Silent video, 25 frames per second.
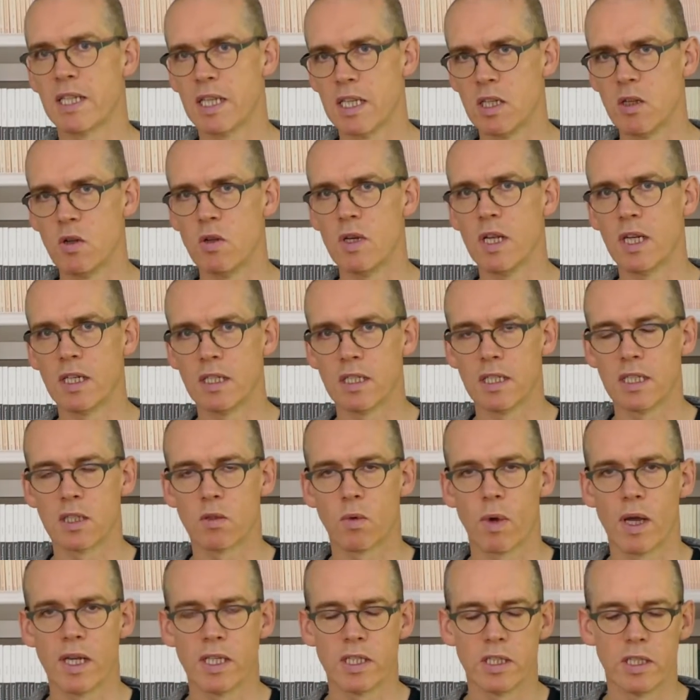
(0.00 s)
it unique to this
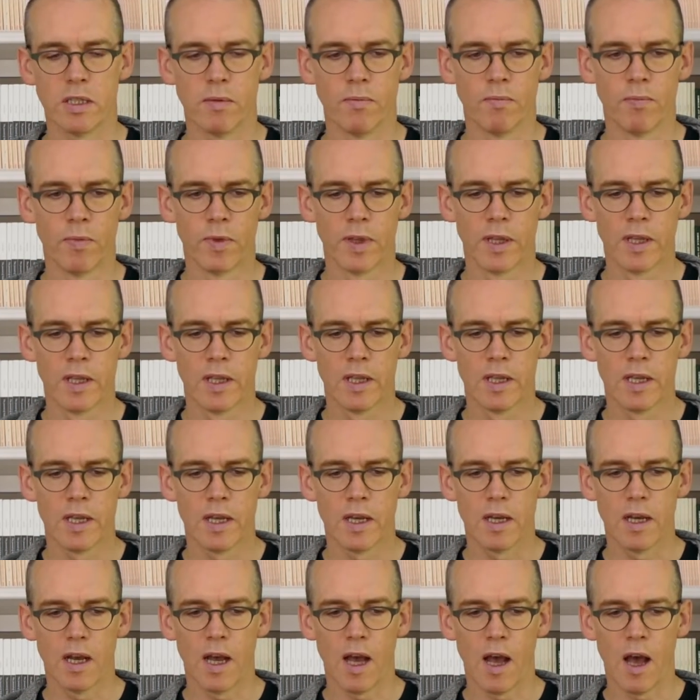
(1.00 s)
question.
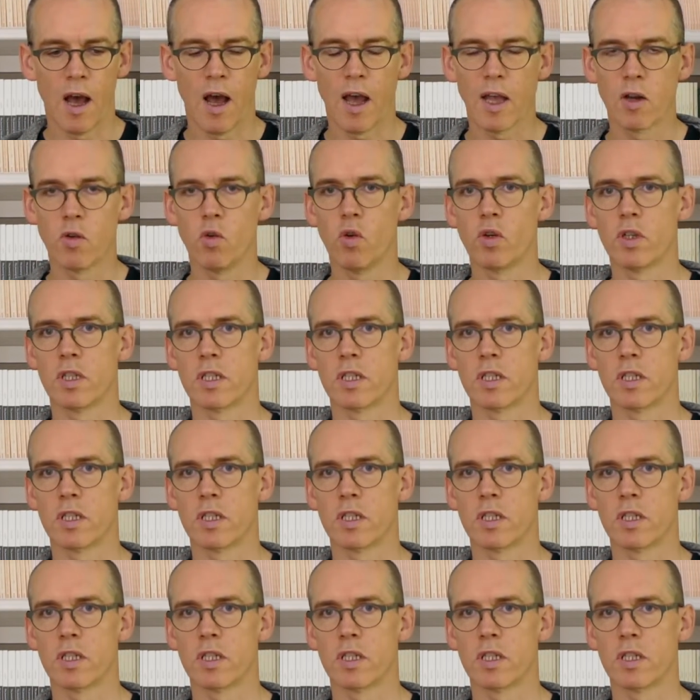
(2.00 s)
Higher order